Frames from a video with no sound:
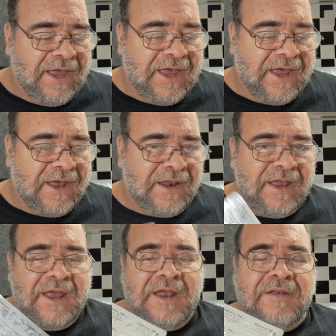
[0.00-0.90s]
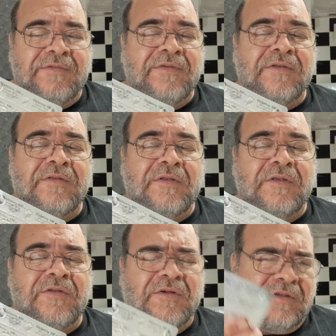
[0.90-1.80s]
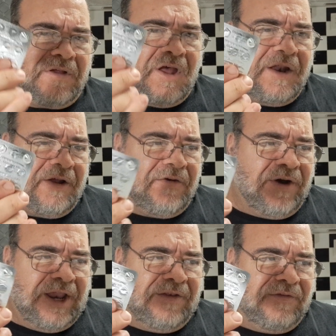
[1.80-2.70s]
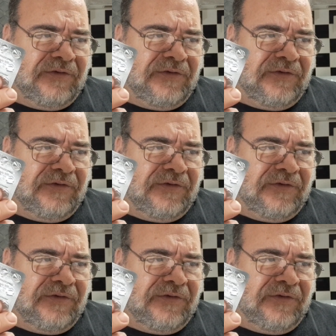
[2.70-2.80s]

and the doctor kind of agreed